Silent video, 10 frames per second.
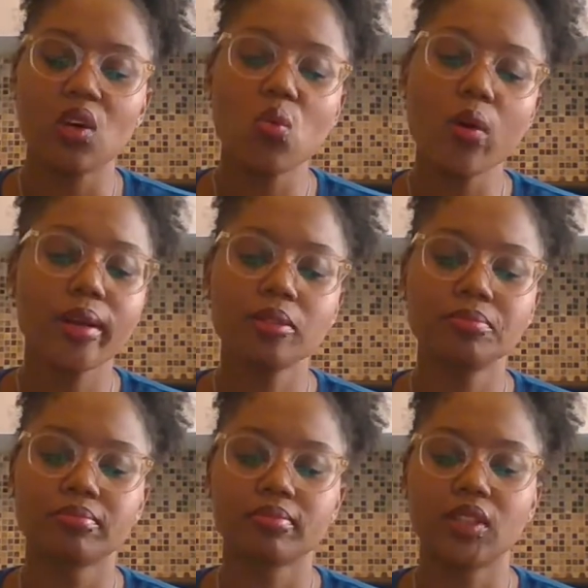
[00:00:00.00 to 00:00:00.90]
Well,
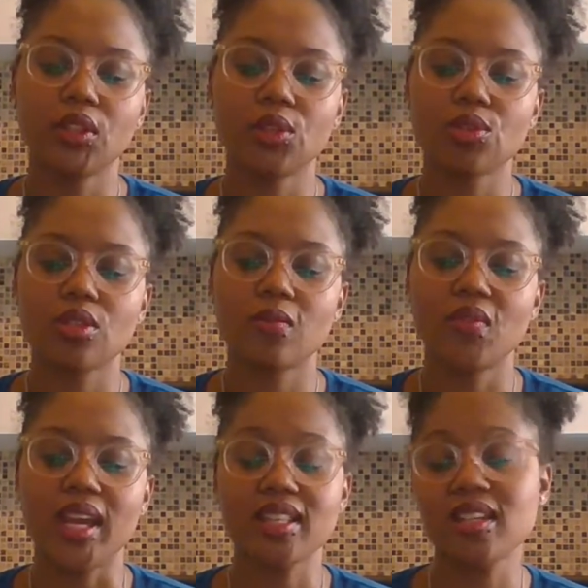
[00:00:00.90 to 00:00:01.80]
said the goose,
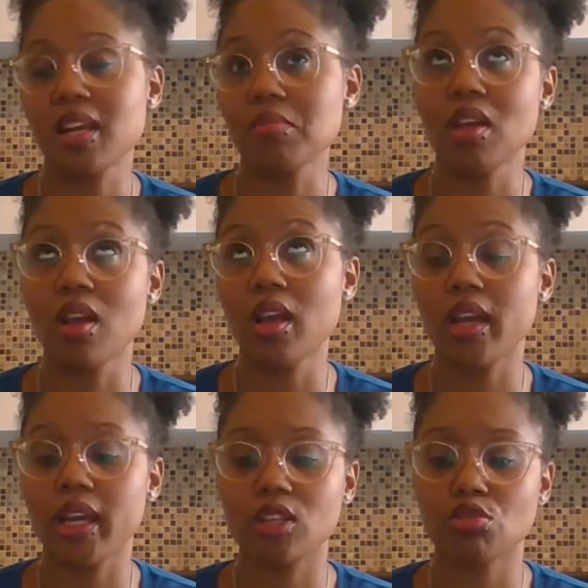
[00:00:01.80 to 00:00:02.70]
that's not
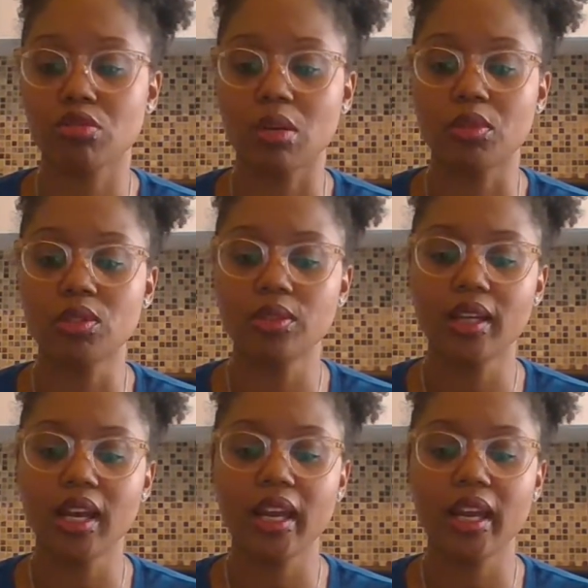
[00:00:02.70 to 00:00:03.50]
my trouble.